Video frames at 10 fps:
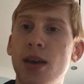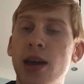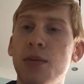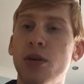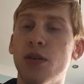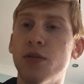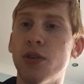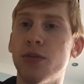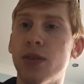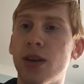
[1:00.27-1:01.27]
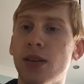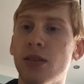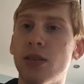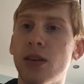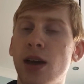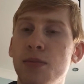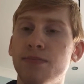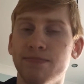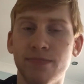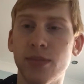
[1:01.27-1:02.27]
keep confident and keep
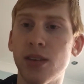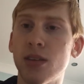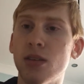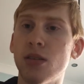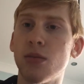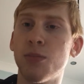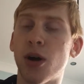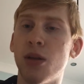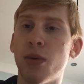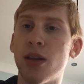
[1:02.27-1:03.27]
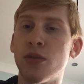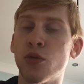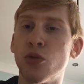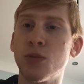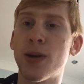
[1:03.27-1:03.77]
abiding by the rules,